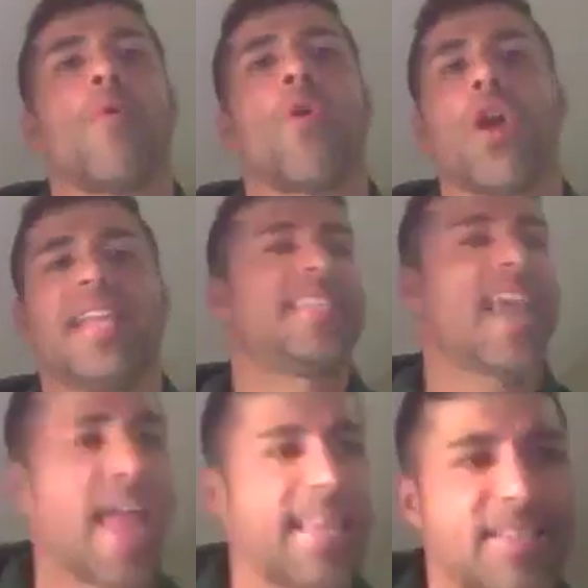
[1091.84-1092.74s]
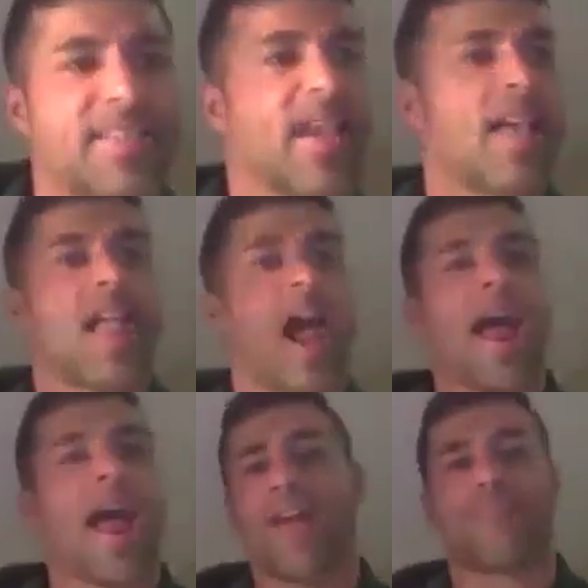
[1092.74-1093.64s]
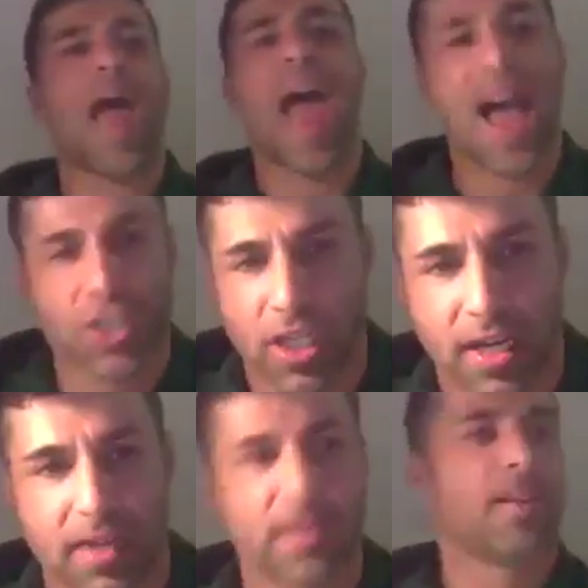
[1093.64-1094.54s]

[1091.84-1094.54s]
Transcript: more intense. I have passion.